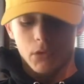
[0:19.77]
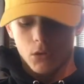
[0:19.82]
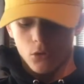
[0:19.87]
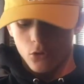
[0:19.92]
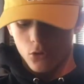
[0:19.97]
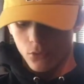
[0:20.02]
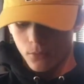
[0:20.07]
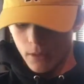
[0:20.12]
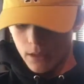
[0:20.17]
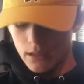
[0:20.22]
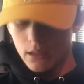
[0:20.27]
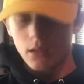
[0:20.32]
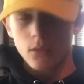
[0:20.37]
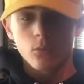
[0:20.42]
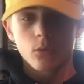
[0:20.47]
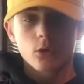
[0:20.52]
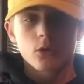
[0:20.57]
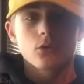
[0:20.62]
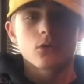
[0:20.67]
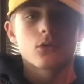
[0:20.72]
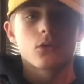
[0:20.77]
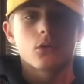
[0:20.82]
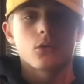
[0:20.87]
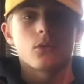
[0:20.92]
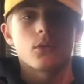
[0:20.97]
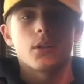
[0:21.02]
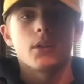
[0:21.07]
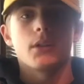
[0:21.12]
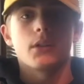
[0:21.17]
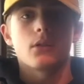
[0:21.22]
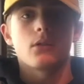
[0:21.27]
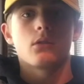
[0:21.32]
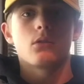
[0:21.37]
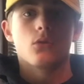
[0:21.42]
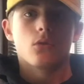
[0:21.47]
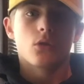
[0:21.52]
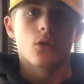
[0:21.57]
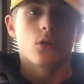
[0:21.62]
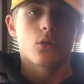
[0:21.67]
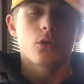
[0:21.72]
So basically, what you'll do is
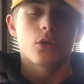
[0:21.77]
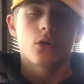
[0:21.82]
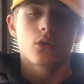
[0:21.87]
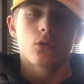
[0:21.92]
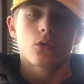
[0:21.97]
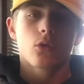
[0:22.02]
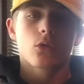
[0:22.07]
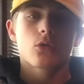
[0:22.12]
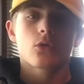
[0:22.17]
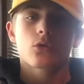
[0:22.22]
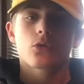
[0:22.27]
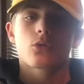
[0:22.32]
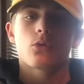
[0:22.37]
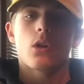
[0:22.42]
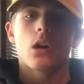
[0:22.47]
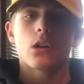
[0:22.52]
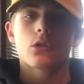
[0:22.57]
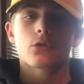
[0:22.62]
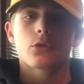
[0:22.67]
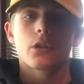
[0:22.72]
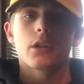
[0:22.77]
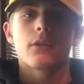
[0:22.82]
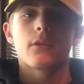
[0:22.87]
you'll go to your local squadron.